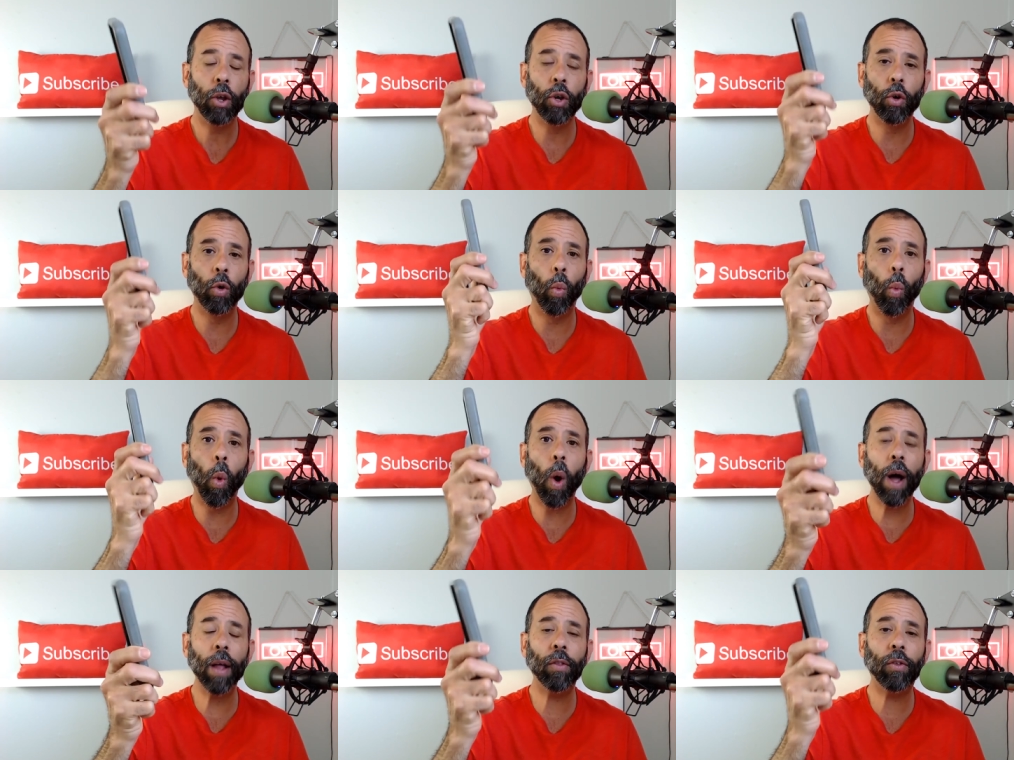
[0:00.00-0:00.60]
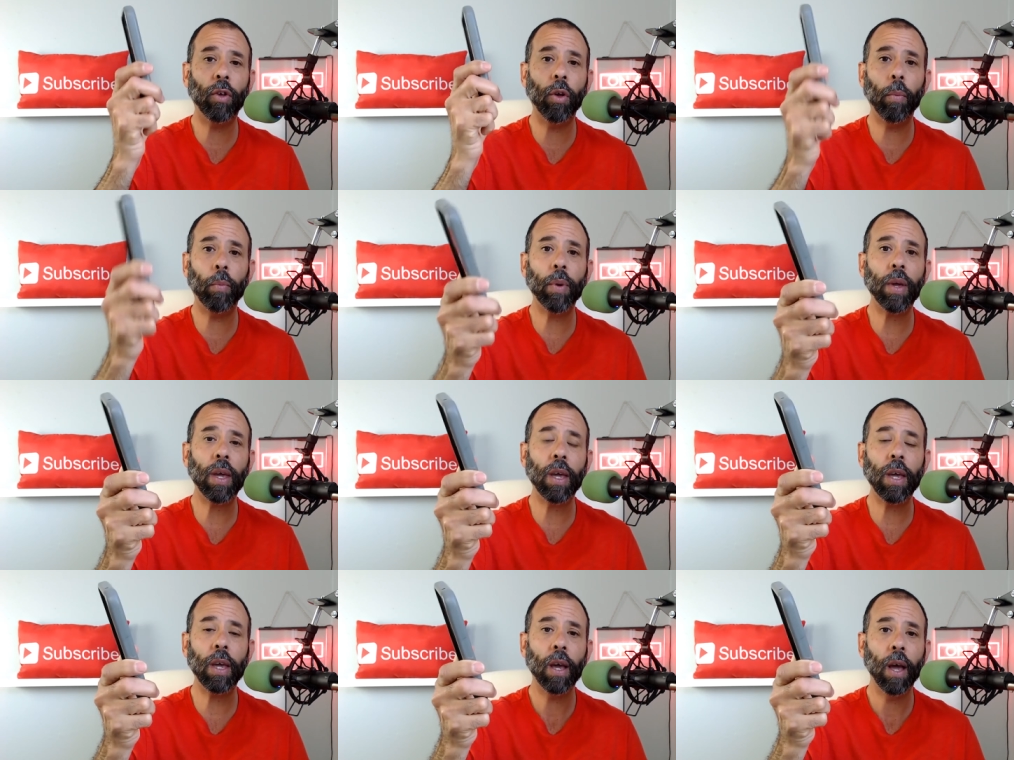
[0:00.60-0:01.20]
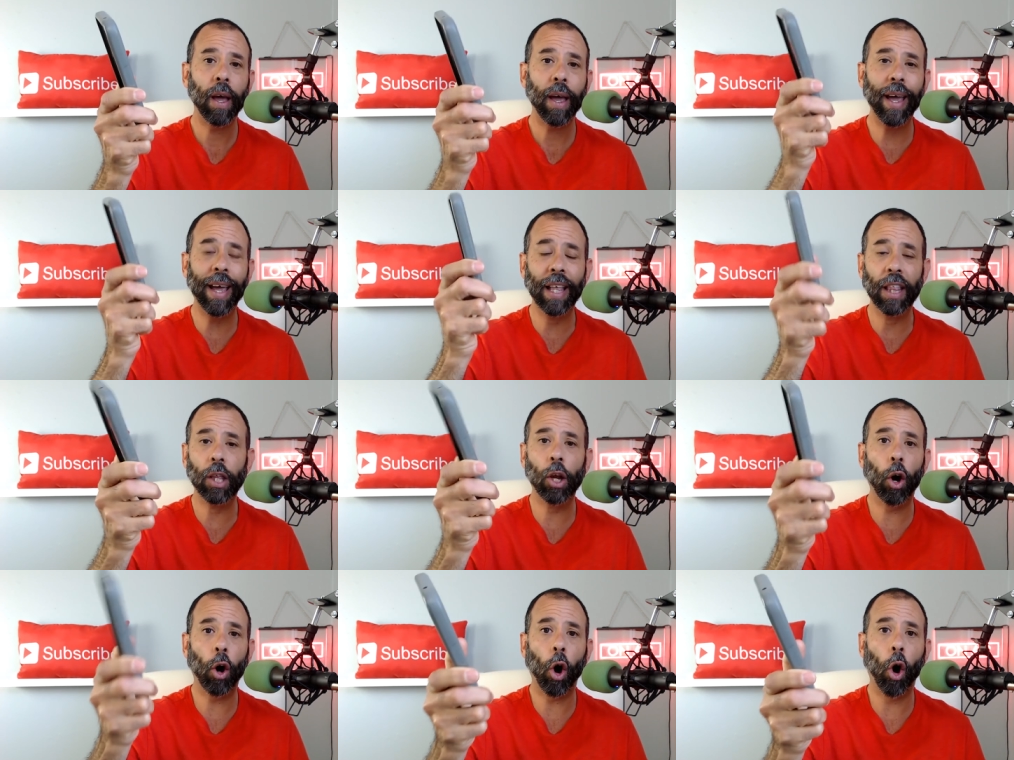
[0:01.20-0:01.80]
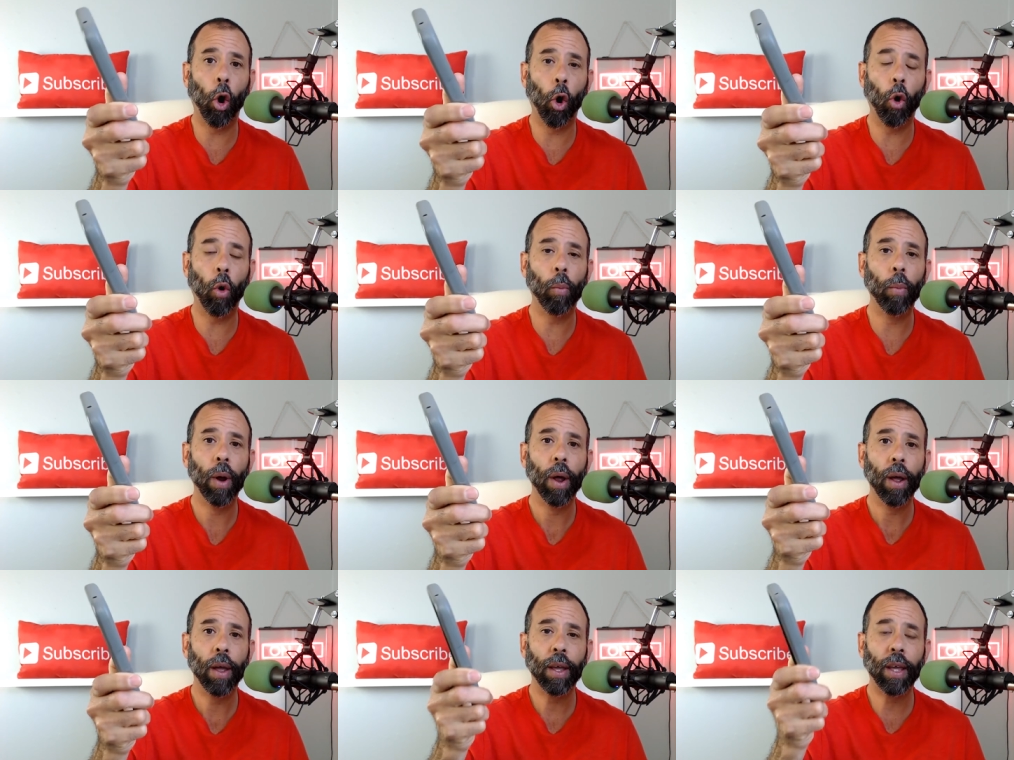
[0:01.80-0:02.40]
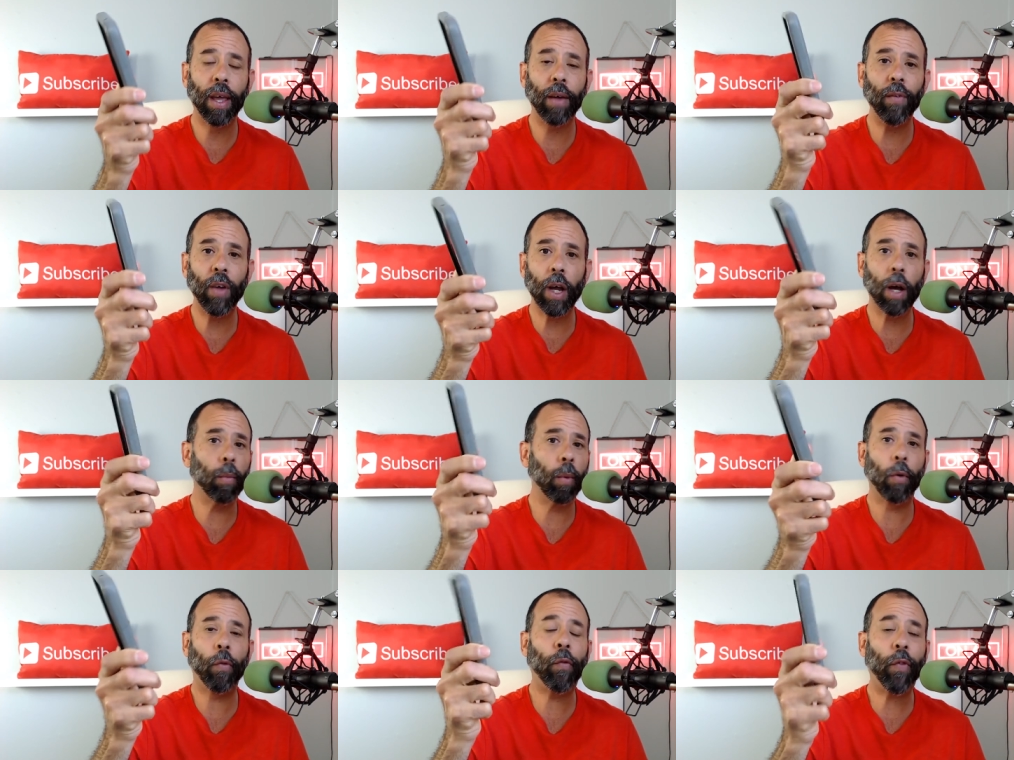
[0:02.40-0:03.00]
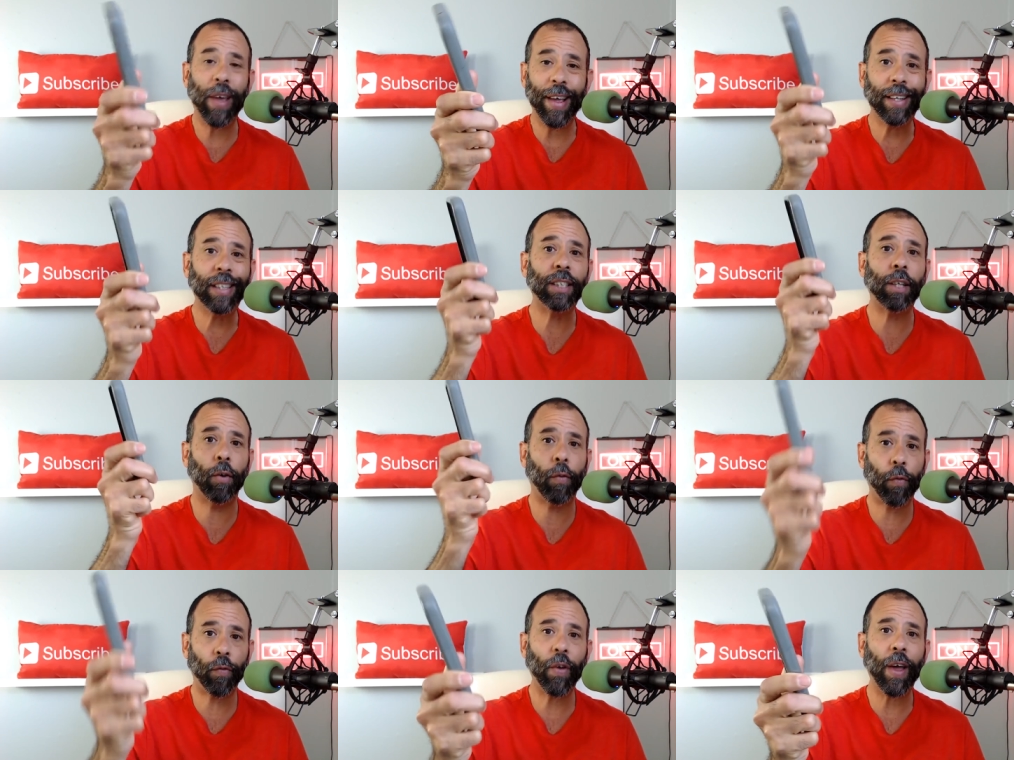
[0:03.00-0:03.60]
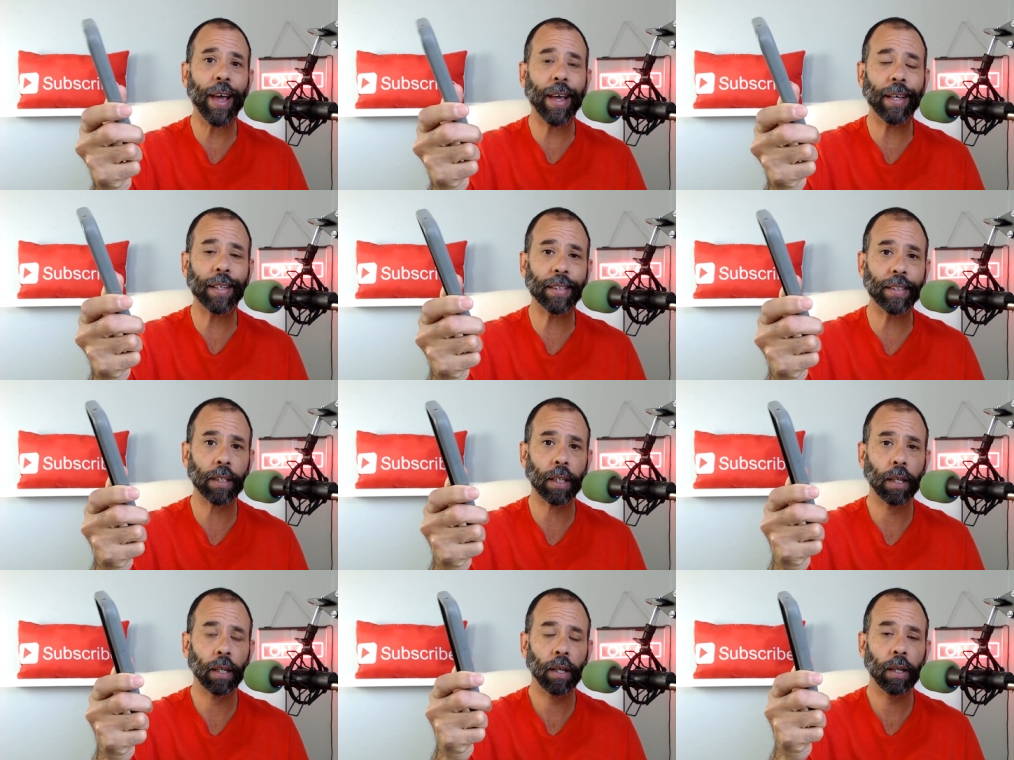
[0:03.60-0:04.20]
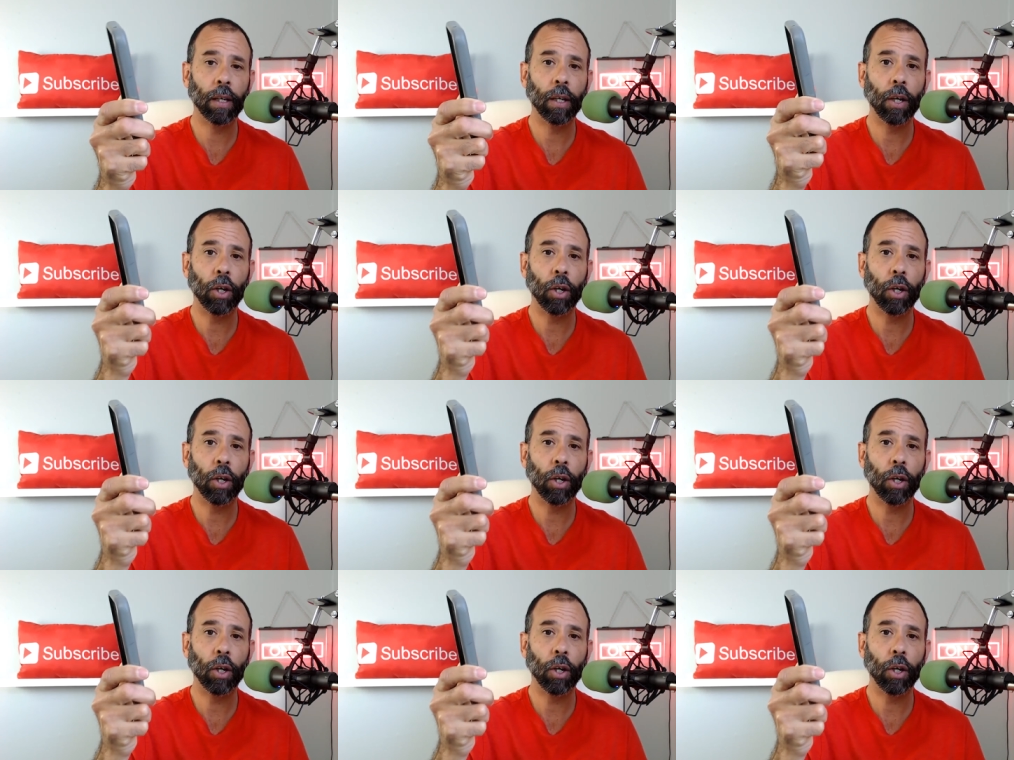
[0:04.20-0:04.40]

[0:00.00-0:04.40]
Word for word: You want to be in their home, giving them a face to face,